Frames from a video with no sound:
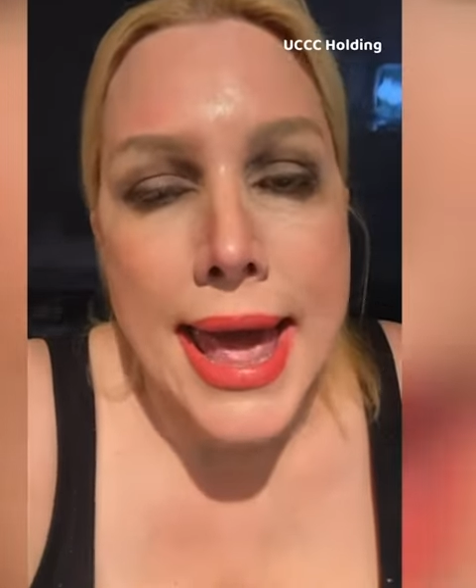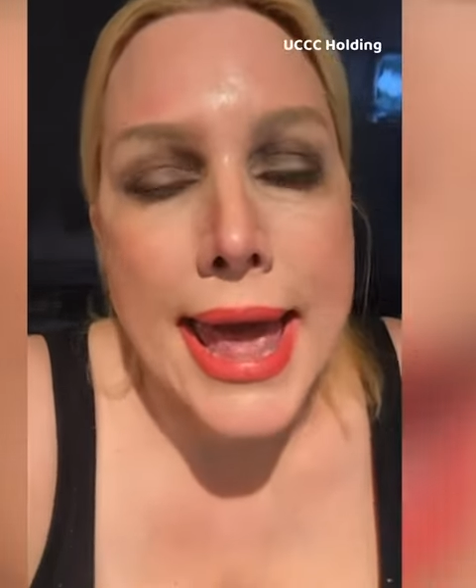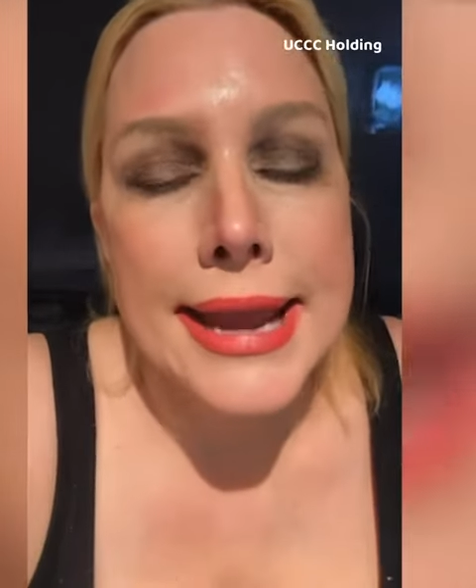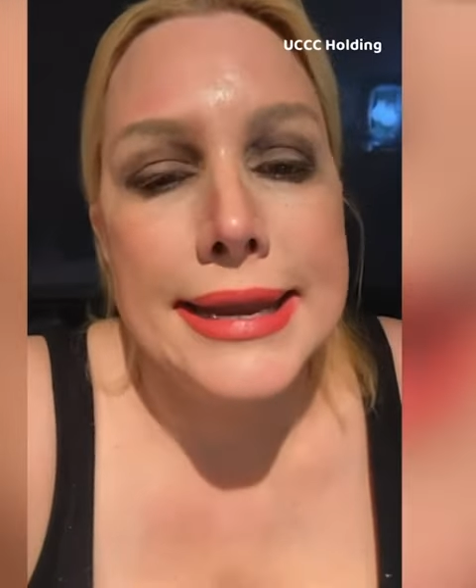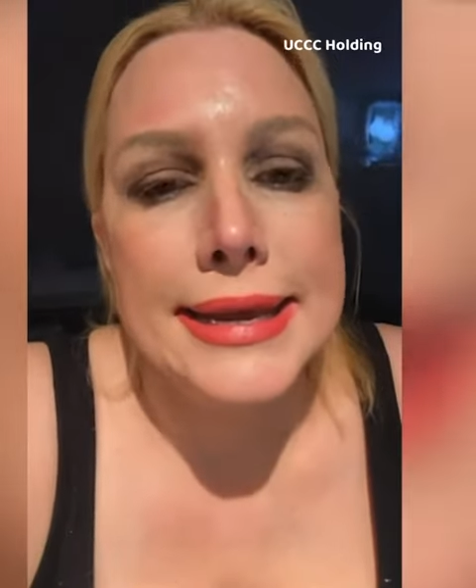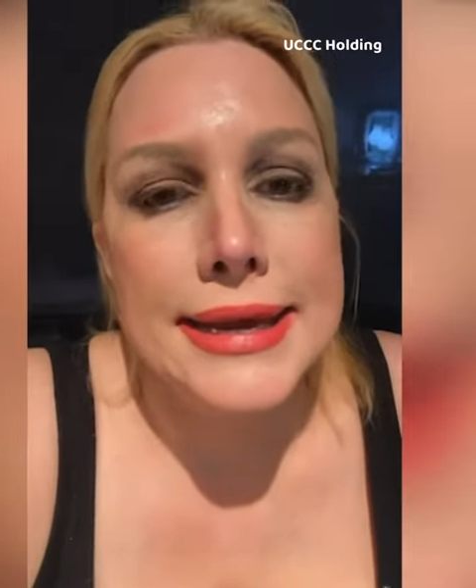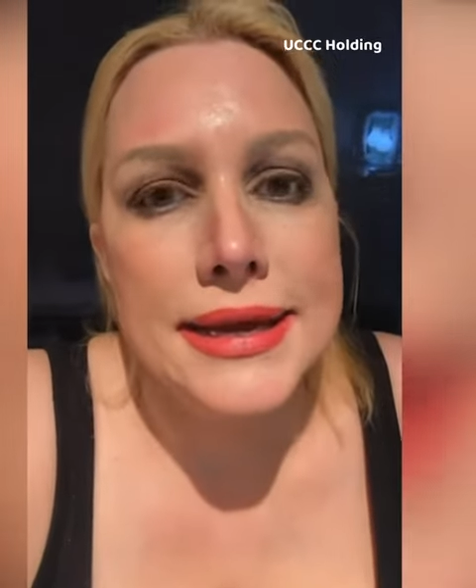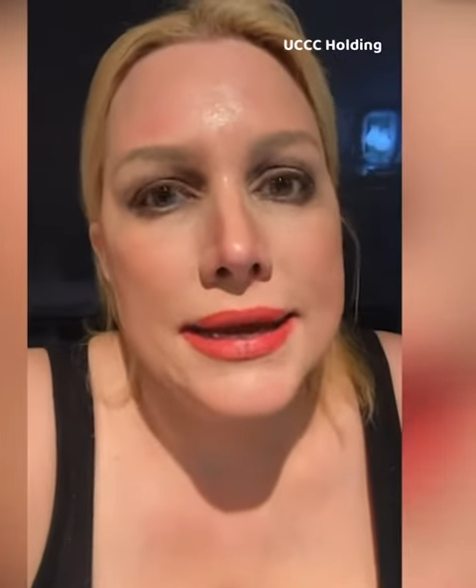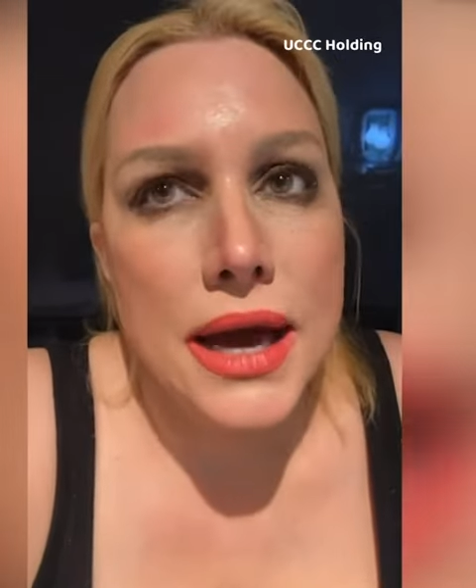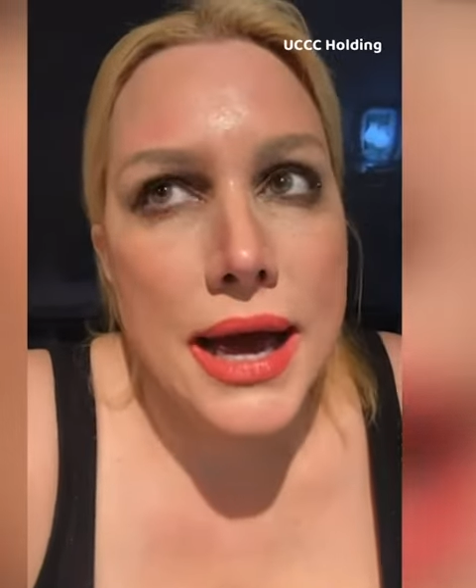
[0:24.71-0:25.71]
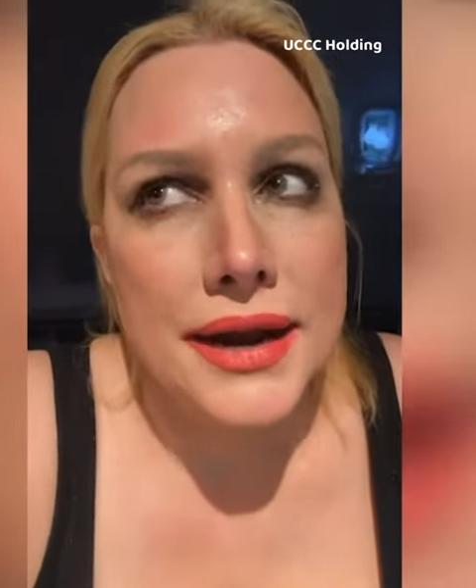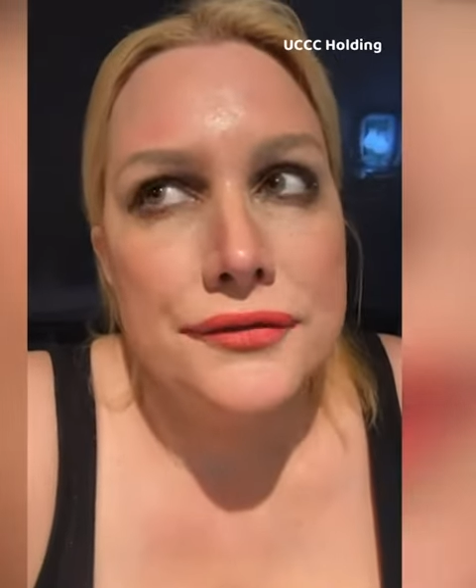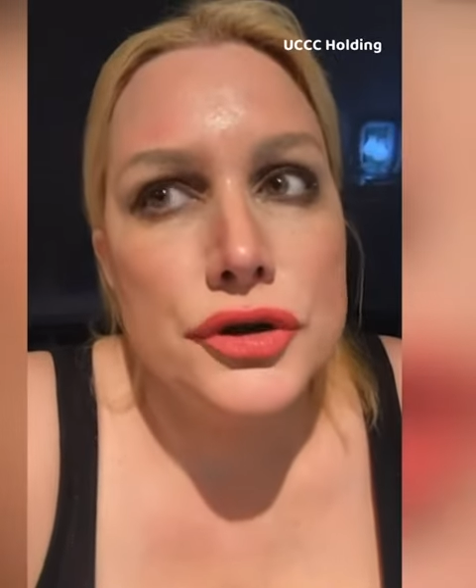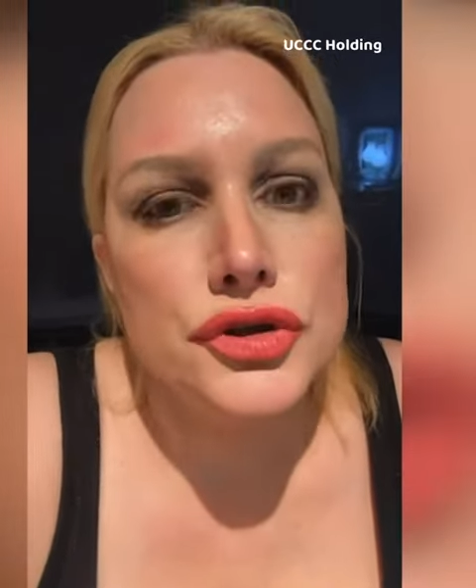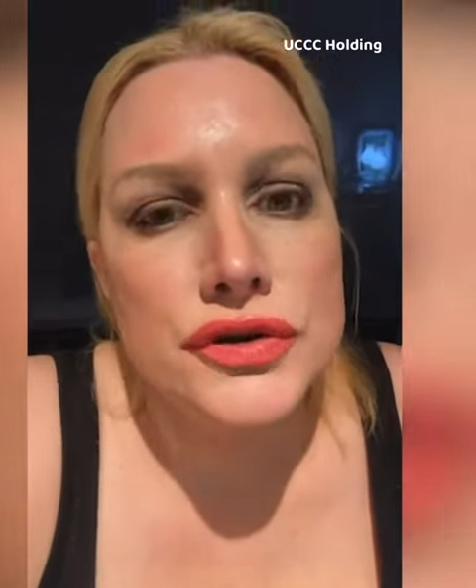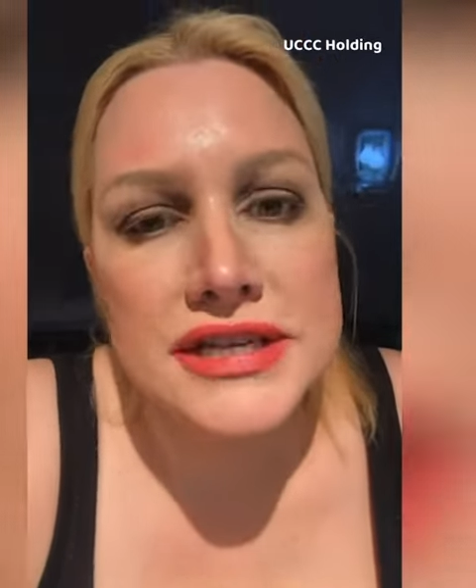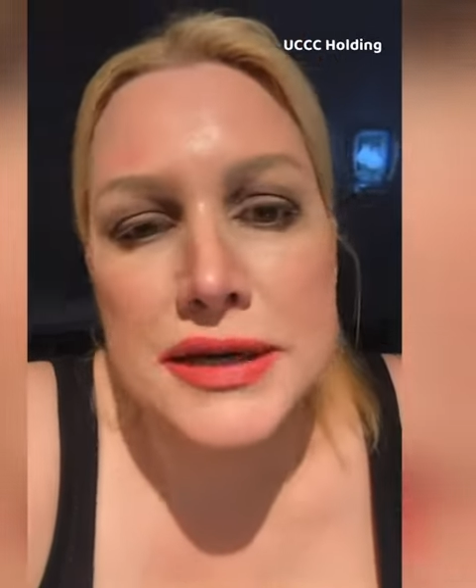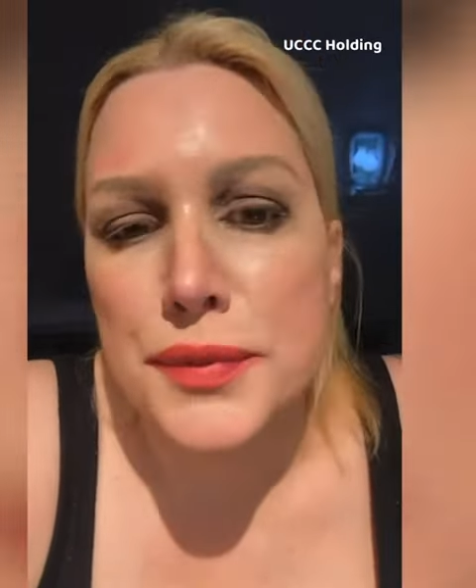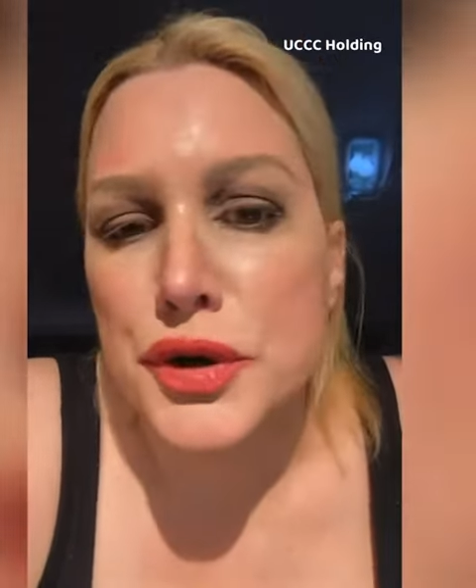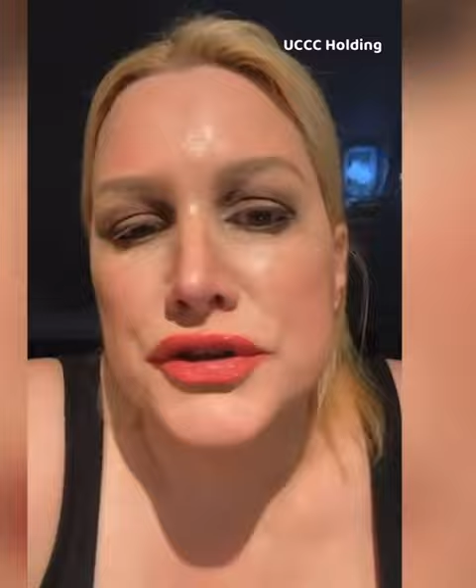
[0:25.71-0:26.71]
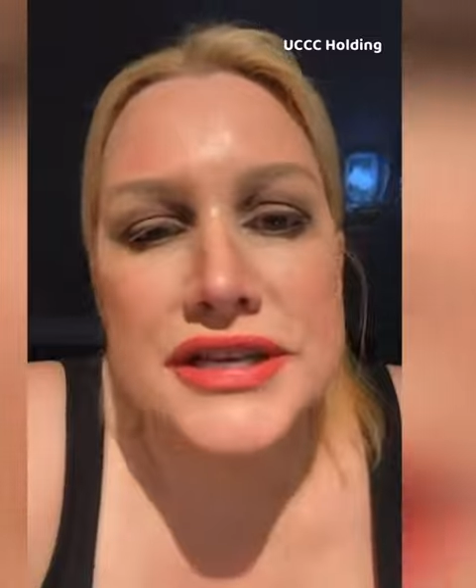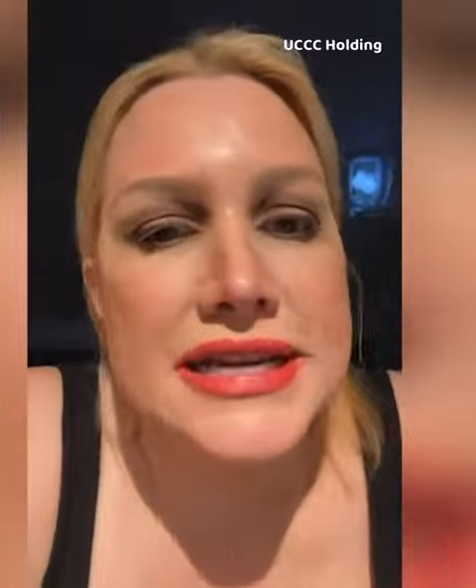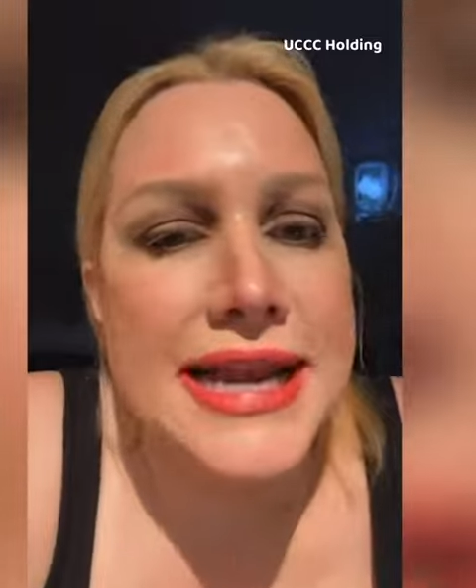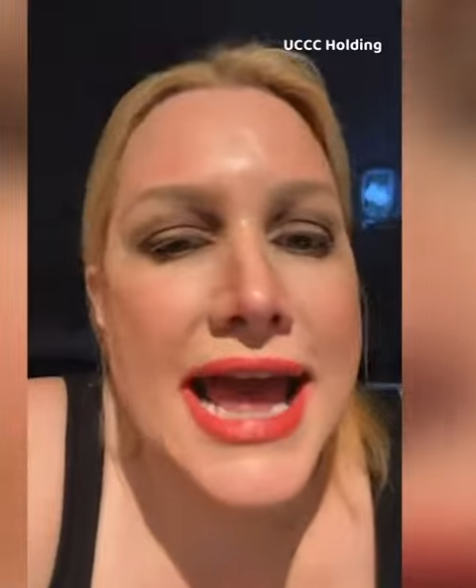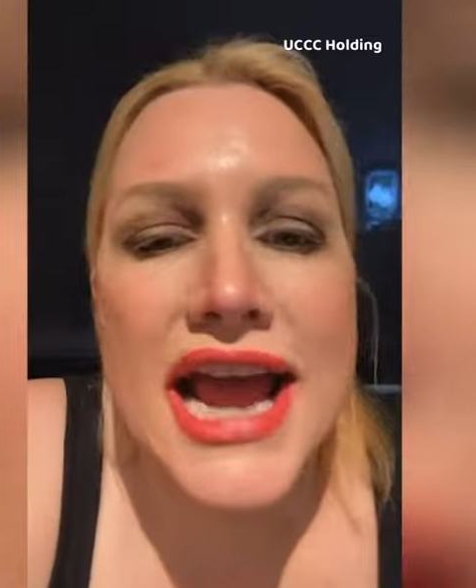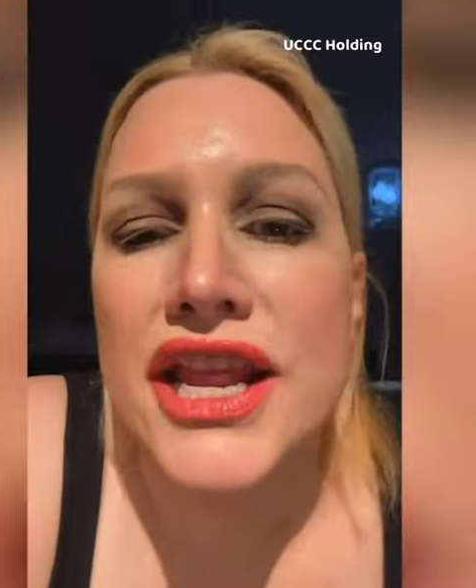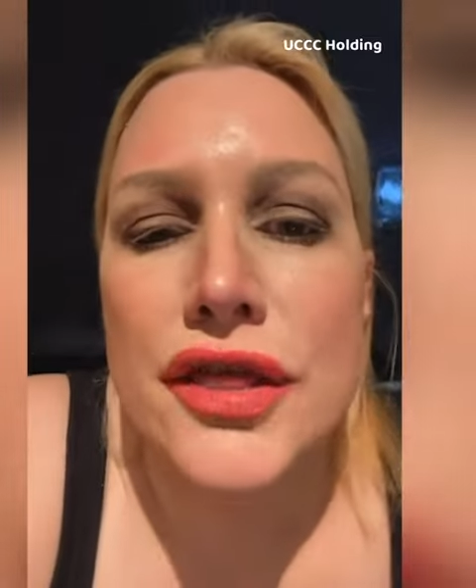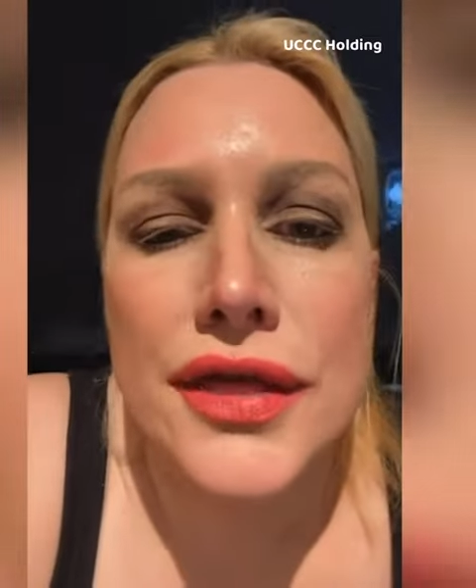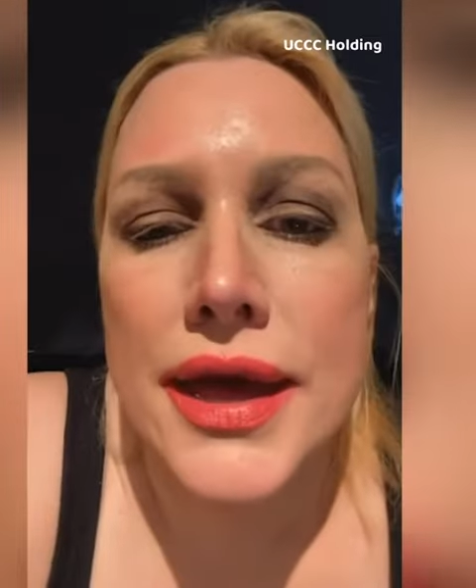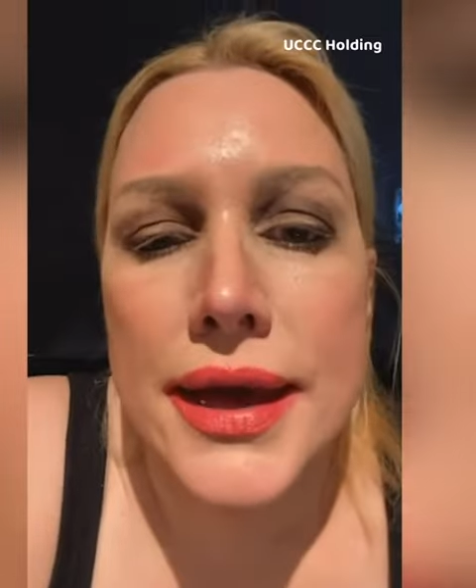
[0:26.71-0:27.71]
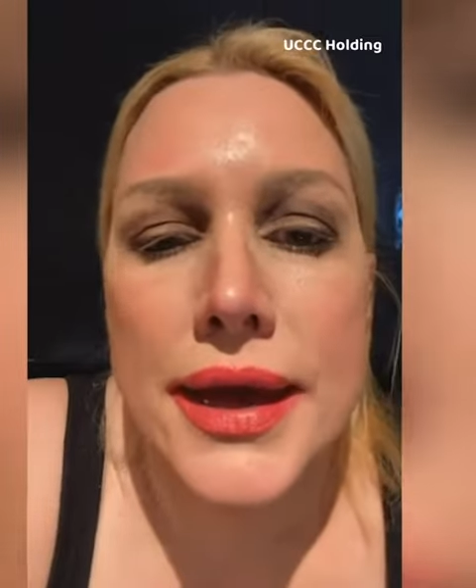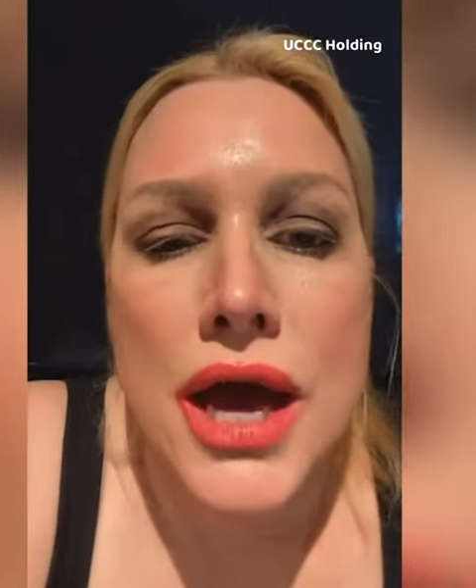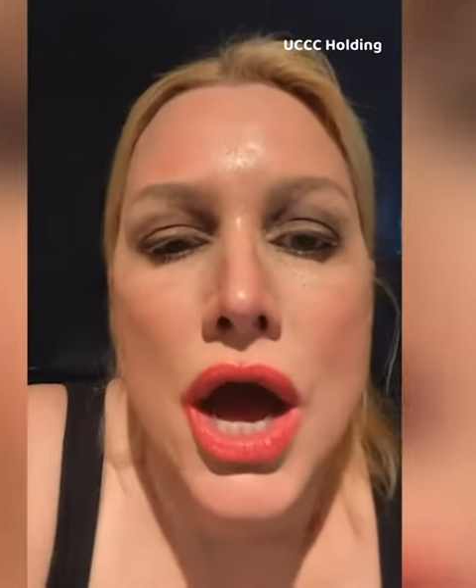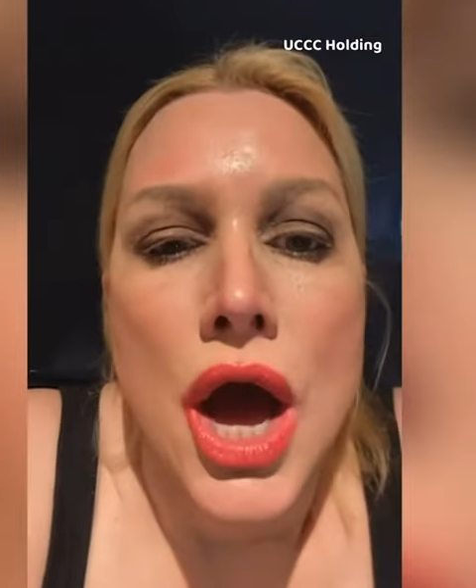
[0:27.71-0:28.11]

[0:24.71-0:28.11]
any anniversaries, any birthdays, anything.